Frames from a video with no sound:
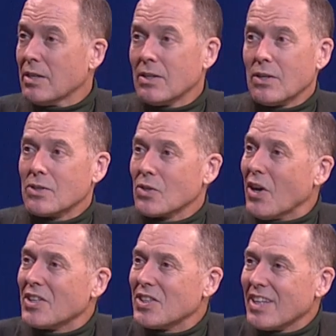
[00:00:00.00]
in there as
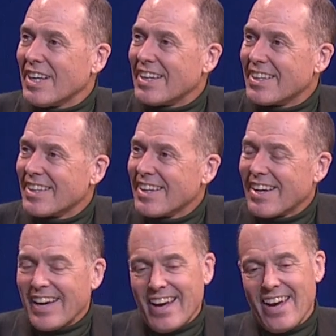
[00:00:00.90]
long as you'd like,
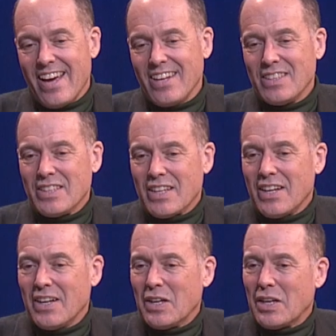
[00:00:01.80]
and
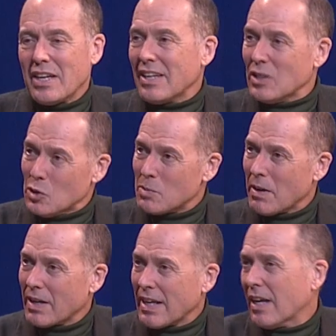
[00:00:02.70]
use
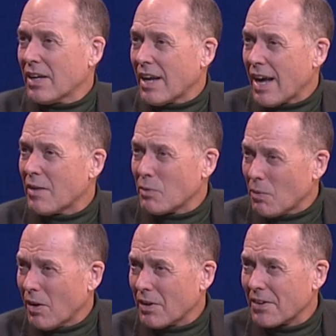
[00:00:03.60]
about 1.5 gallons of
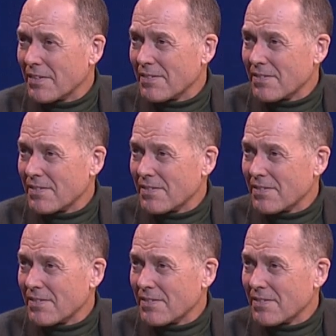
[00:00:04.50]
water.